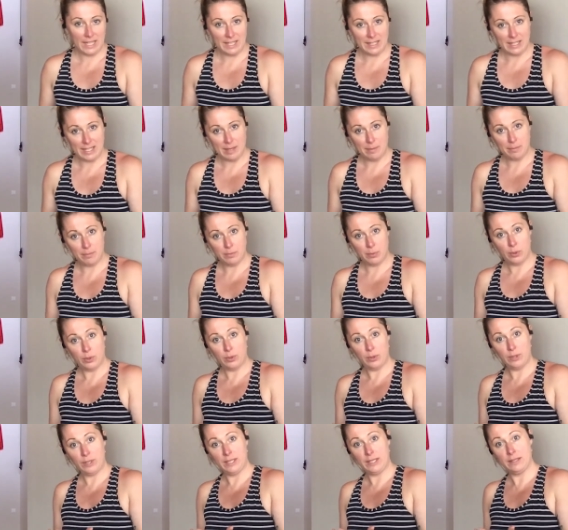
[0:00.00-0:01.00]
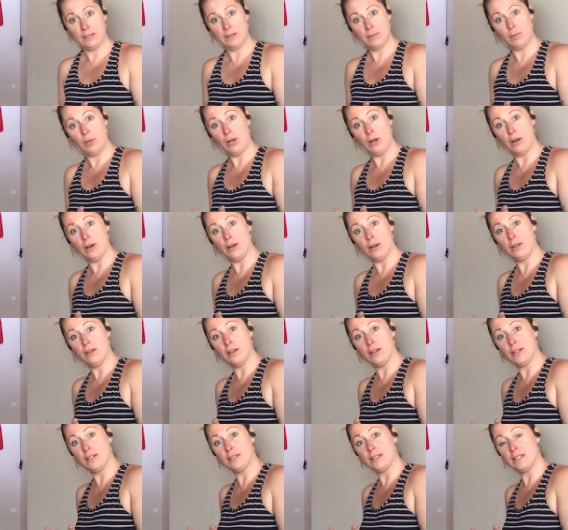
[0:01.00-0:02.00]
And then I'm pulling the ball
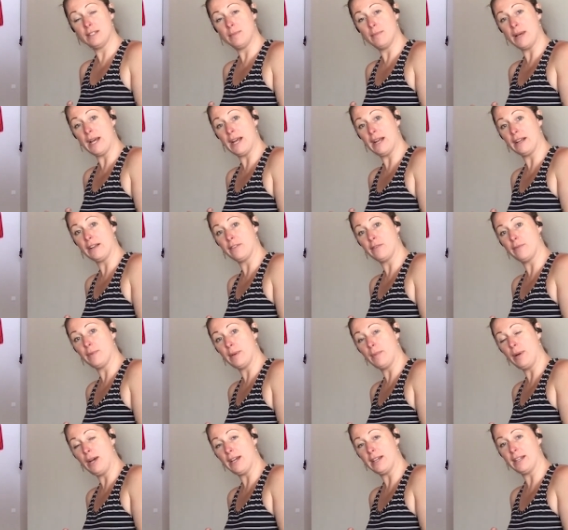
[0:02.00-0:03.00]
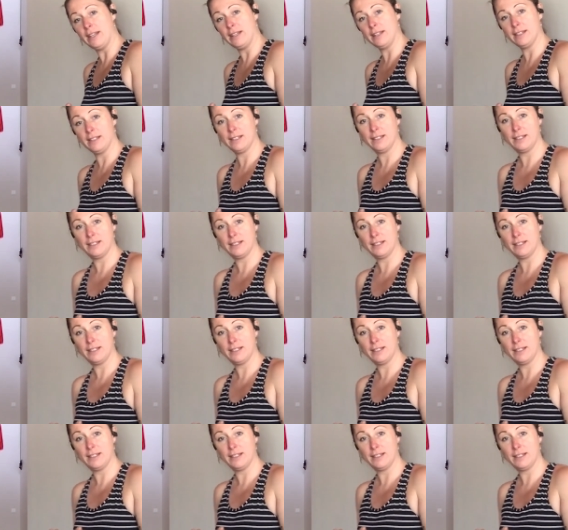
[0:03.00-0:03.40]
onto the back of my body.